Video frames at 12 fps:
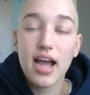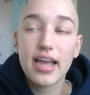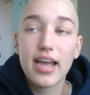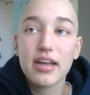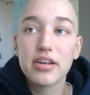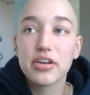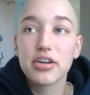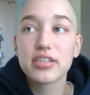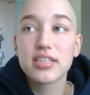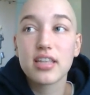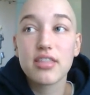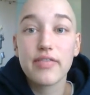I had a
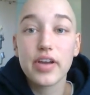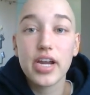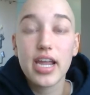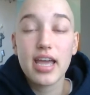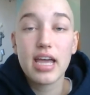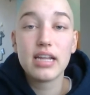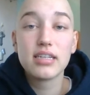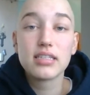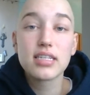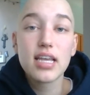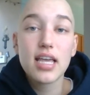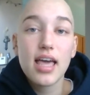nurse at the very
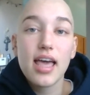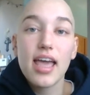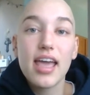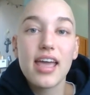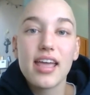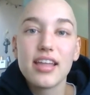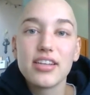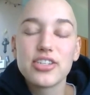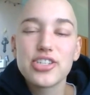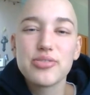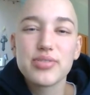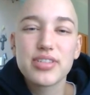end, and
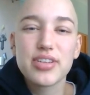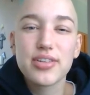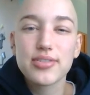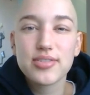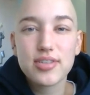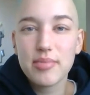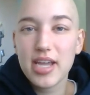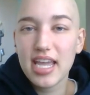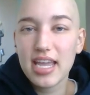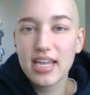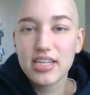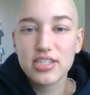she was closer to my
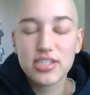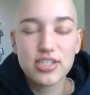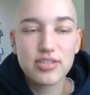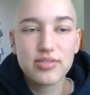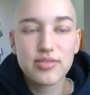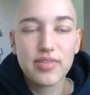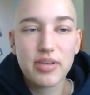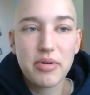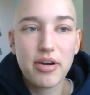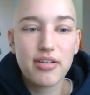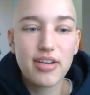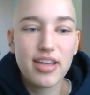age, and she was a
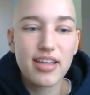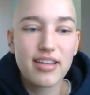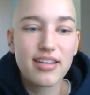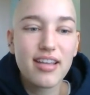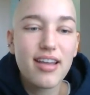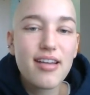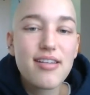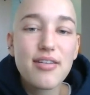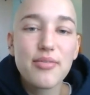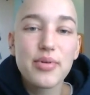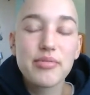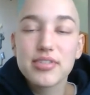female, and
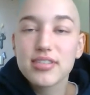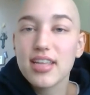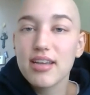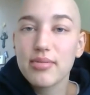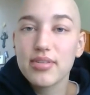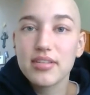we were just able